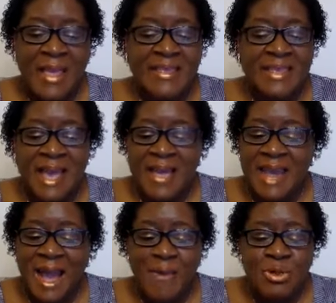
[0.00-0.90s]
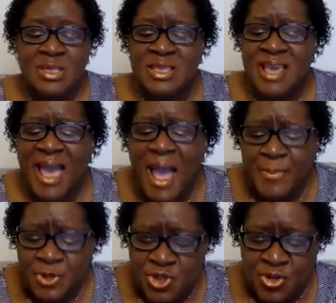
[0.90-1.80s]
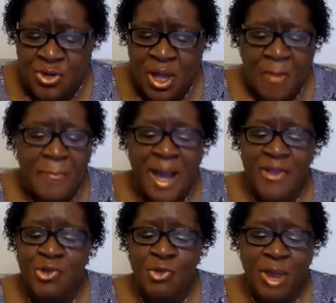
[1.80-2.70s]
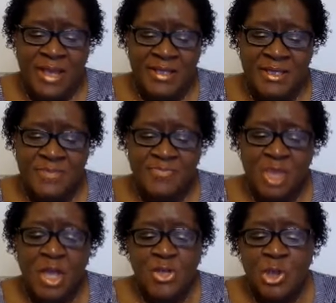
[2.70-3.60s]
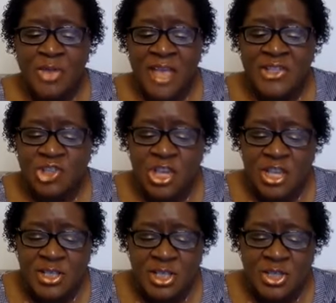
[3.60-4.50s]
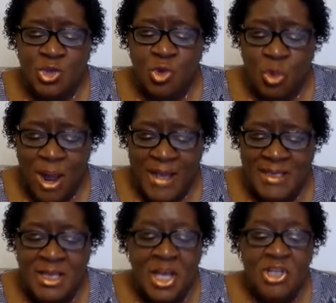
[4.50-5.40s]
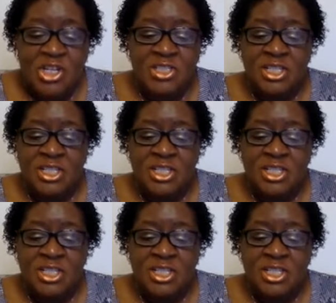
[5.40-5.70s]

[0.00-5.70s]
Yet I was captured by grace so that Jesus Christ could